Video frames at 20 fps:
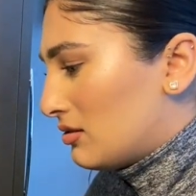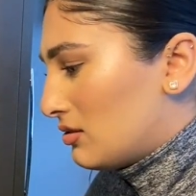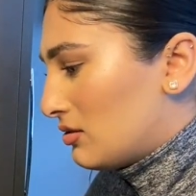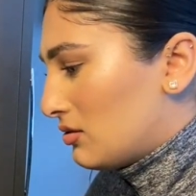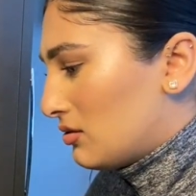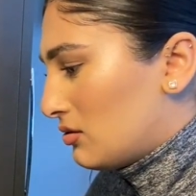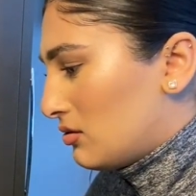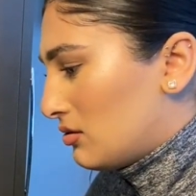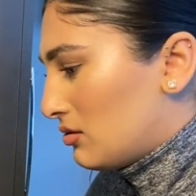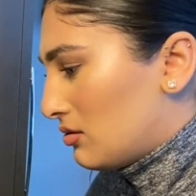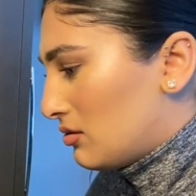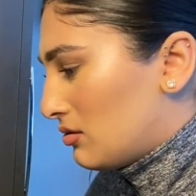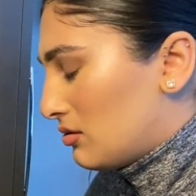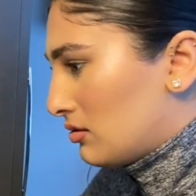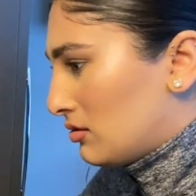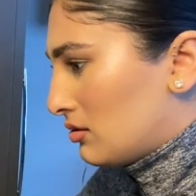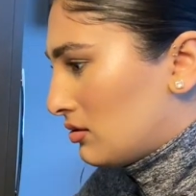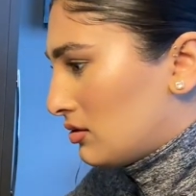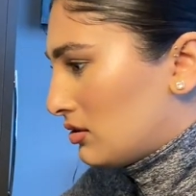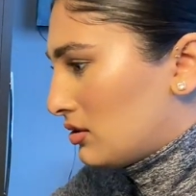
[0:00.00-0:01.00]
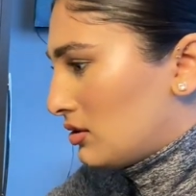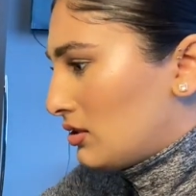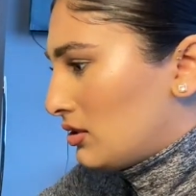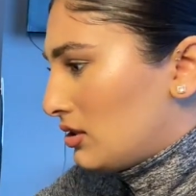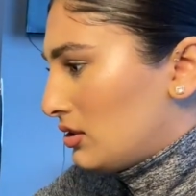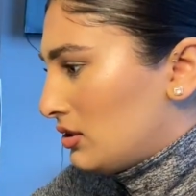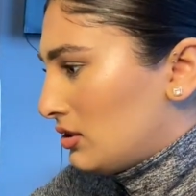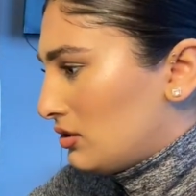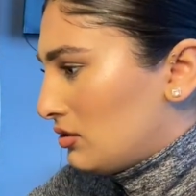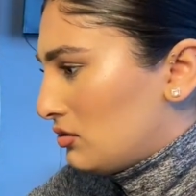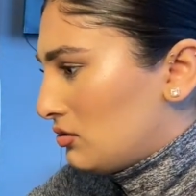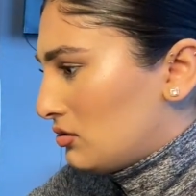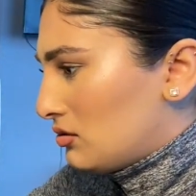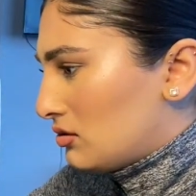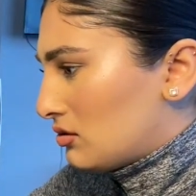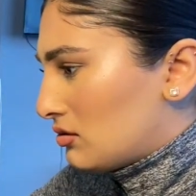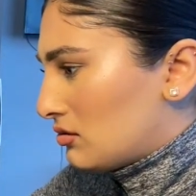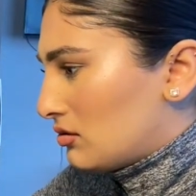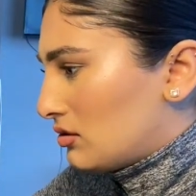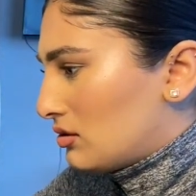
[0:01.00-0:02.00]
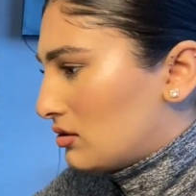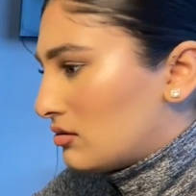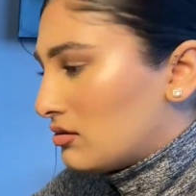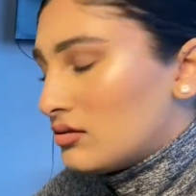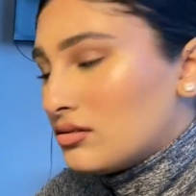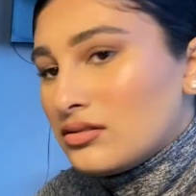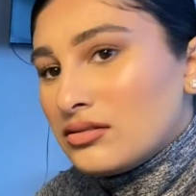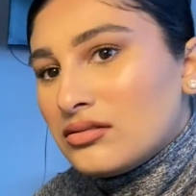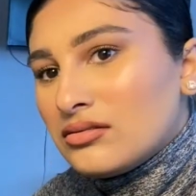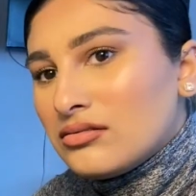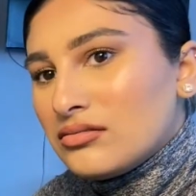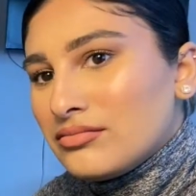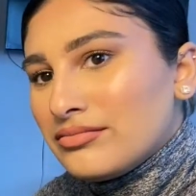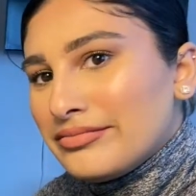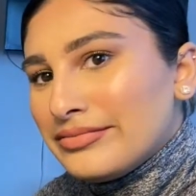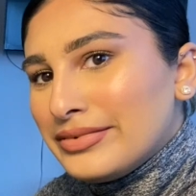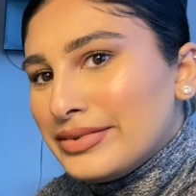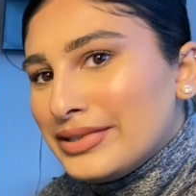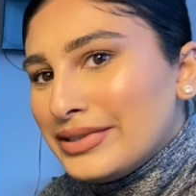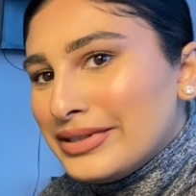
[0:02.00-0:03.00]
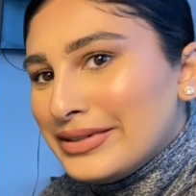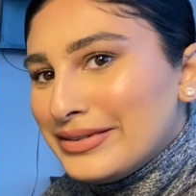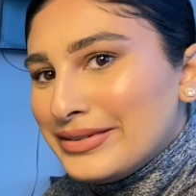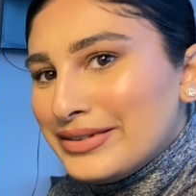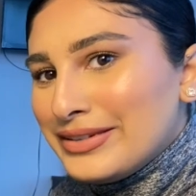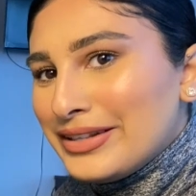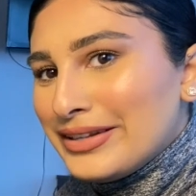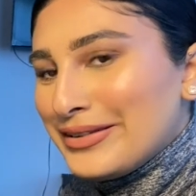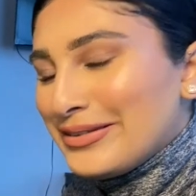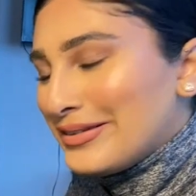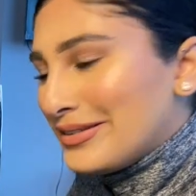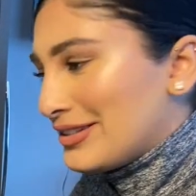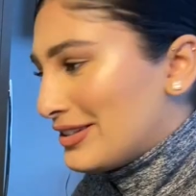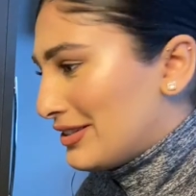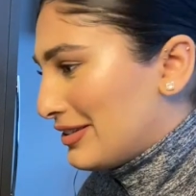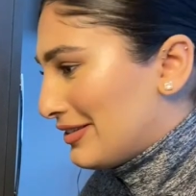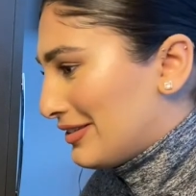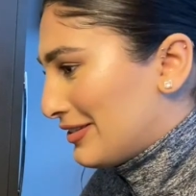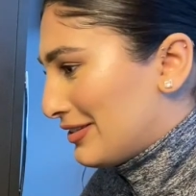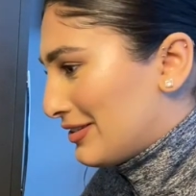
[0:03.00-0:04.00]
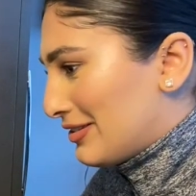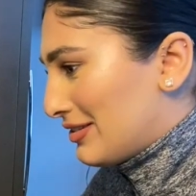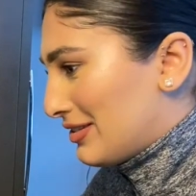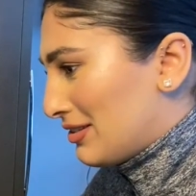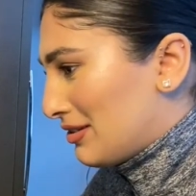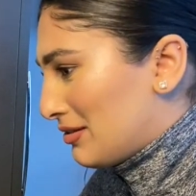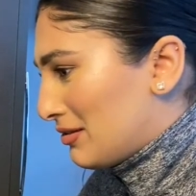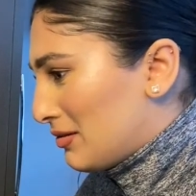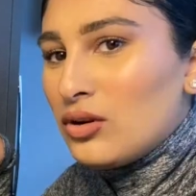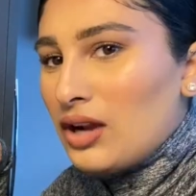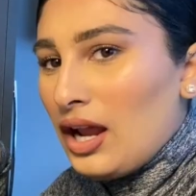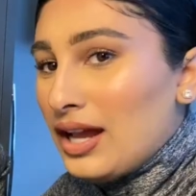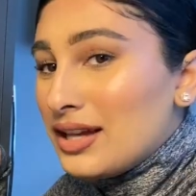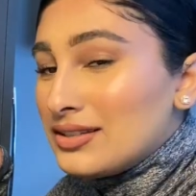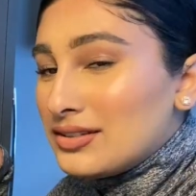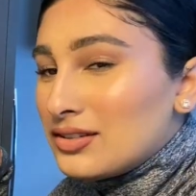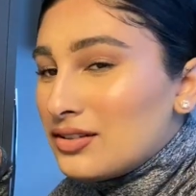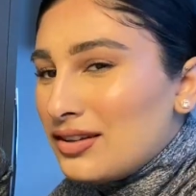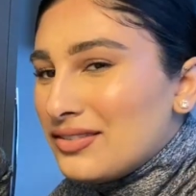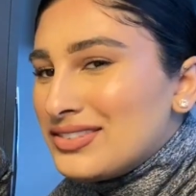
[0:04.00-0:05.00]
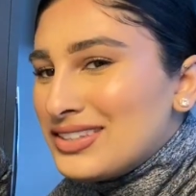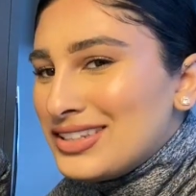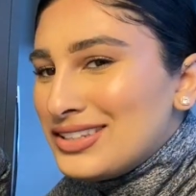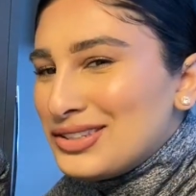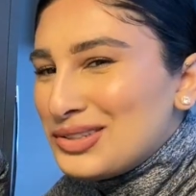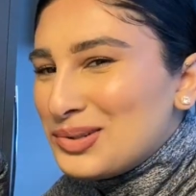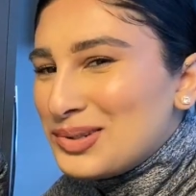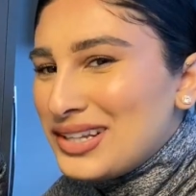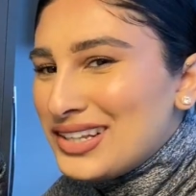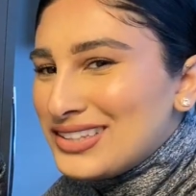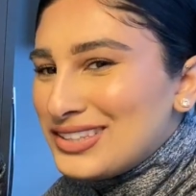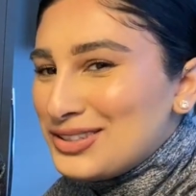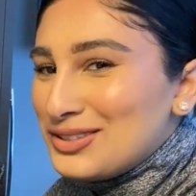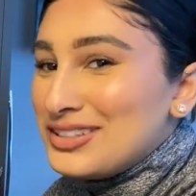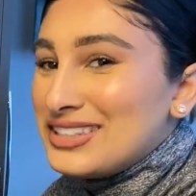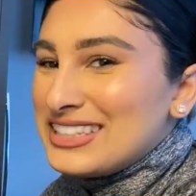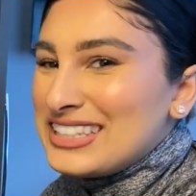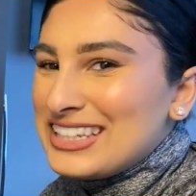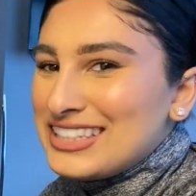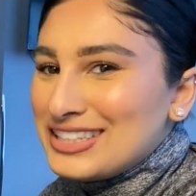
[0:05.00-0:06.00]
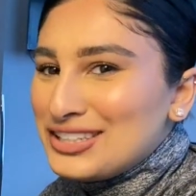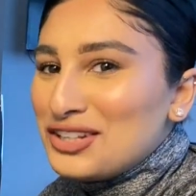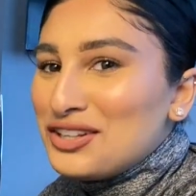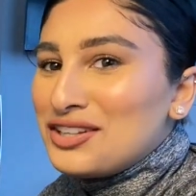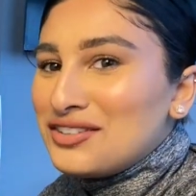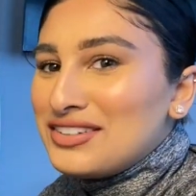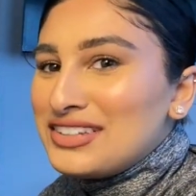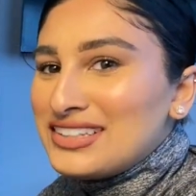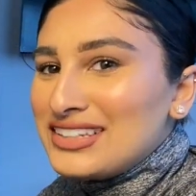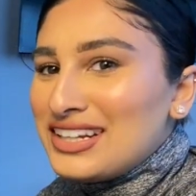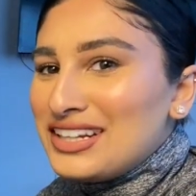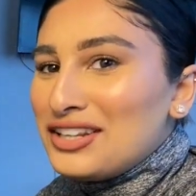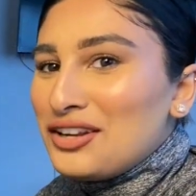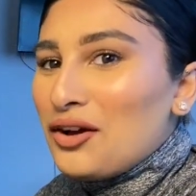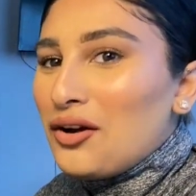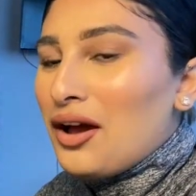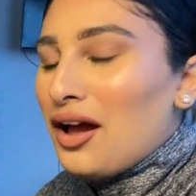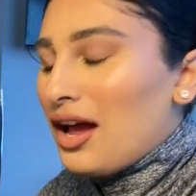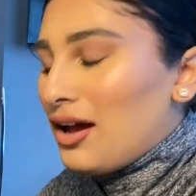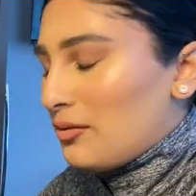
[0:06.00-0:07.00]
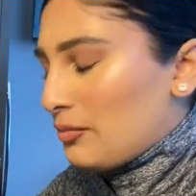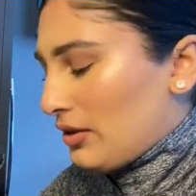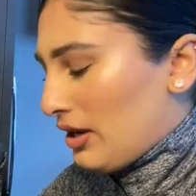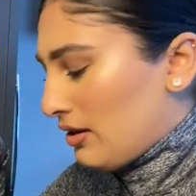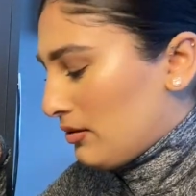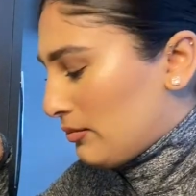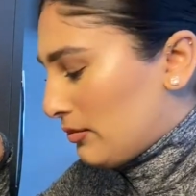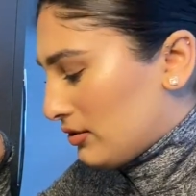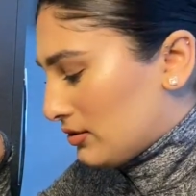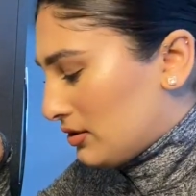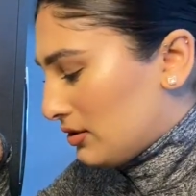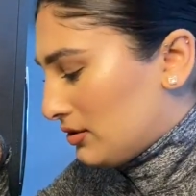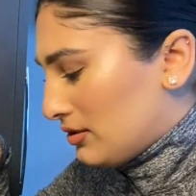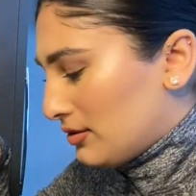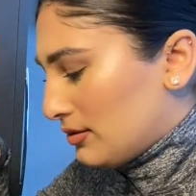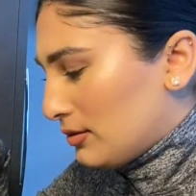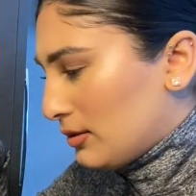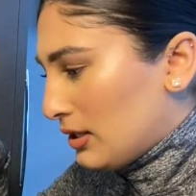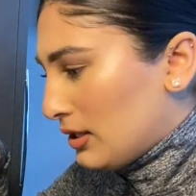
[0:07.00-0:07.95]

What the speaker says: done. Is it touchscreen? No, it's not touchscreen. but I've seen someone else do this. That's the only reason I know what to do.